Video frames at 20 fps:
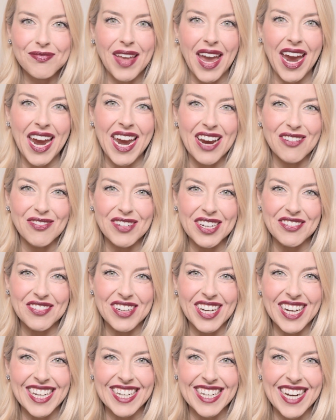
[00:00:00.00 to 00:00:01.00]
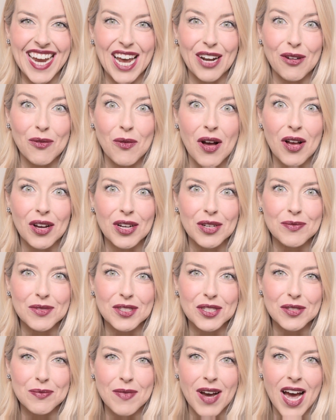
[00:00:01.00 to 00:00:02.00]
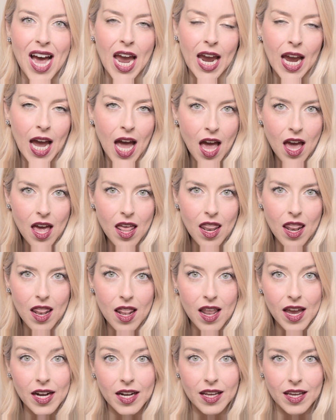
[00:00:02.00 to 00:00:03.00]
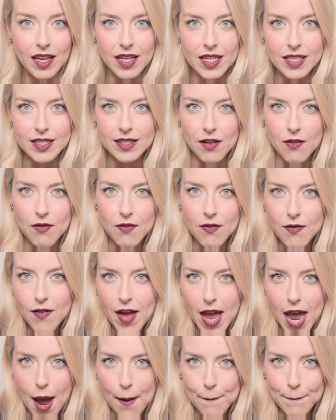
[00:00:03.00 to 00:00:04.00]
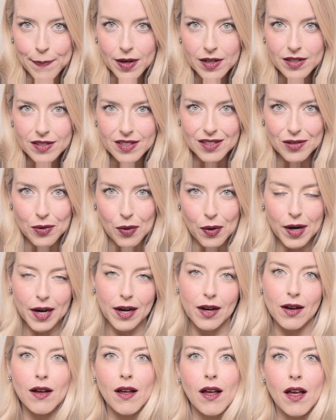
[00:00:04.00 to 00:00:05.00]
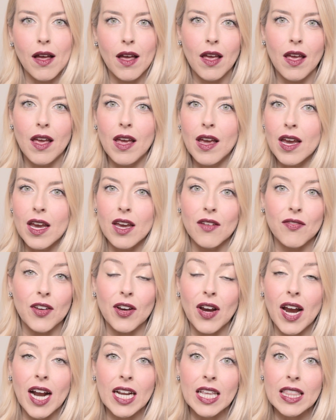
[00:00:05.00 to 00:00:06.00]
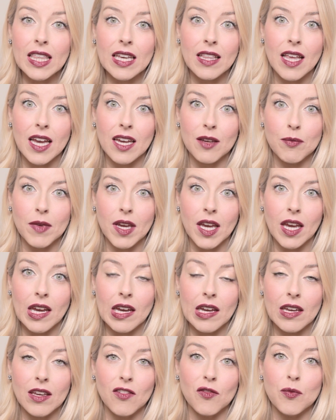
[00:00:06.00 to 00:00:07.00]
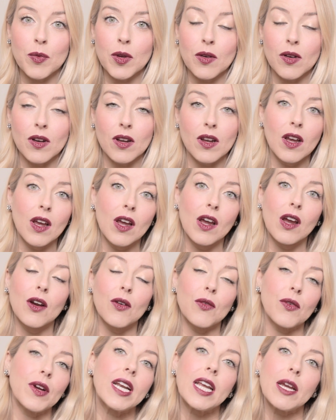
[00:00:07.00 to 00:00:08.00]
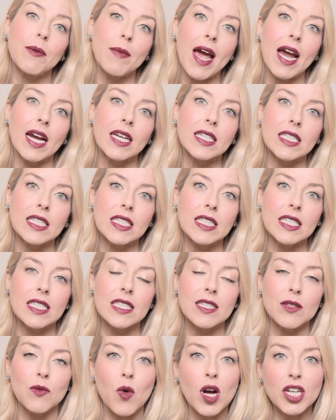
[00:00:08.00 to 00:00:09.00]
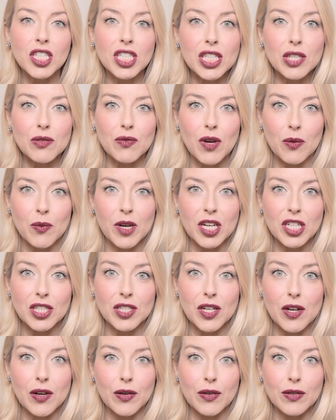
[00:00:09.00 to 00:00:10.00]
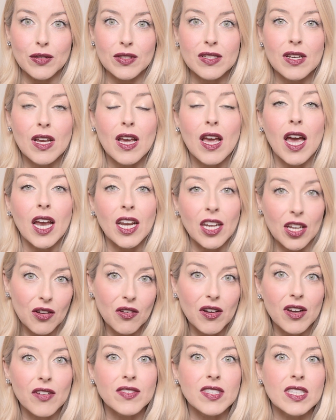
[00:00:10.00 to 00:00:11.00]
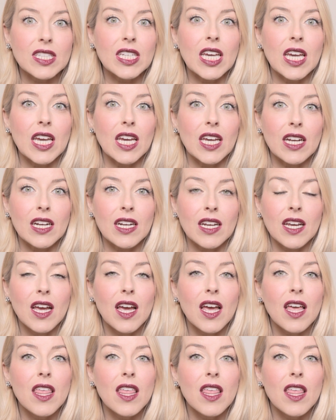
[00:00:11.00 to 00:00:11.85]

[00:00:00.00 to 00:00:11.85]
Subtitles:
Hey everyone, and welcome to my Lady is a Vamp tutorial. If you're anything like me, you've been reading magazines and watching the runway shows, and you have seen